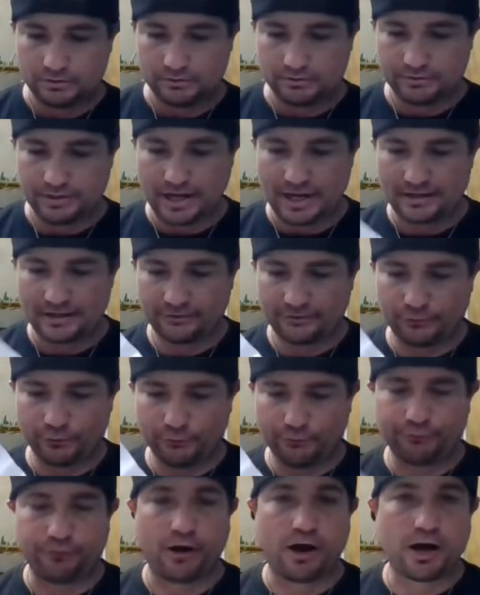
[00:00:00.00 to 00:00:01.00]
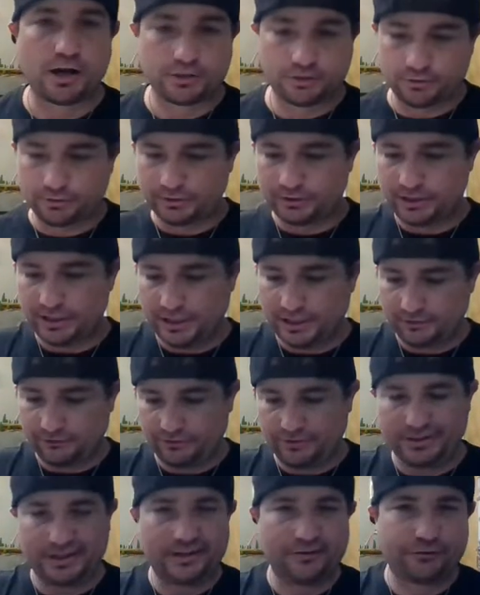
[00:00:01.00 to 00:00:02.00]
not too fond on kits
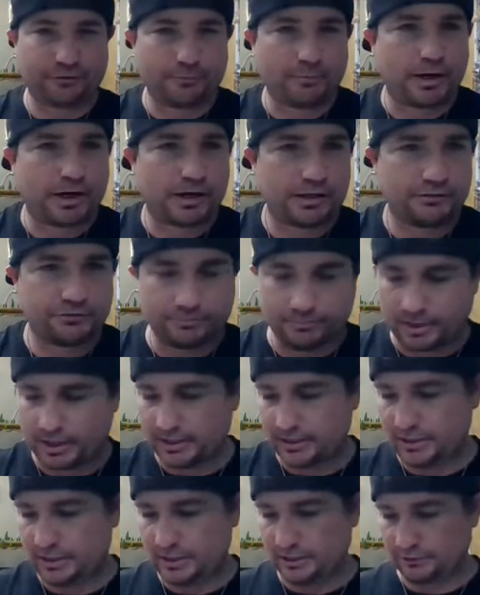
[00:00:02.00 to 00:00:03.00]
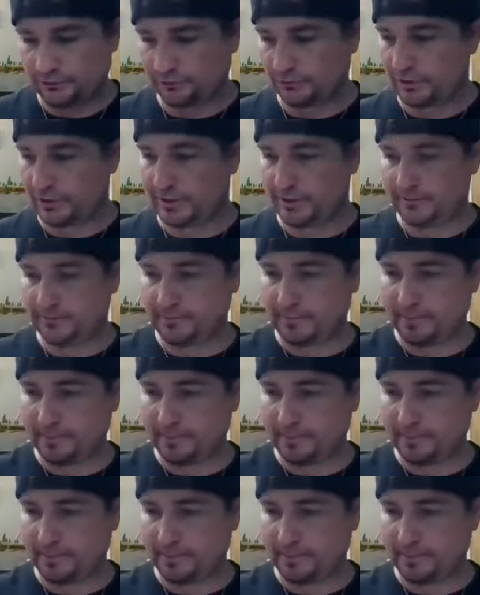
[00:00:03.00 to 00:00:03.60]
and give somebody some ideas, right?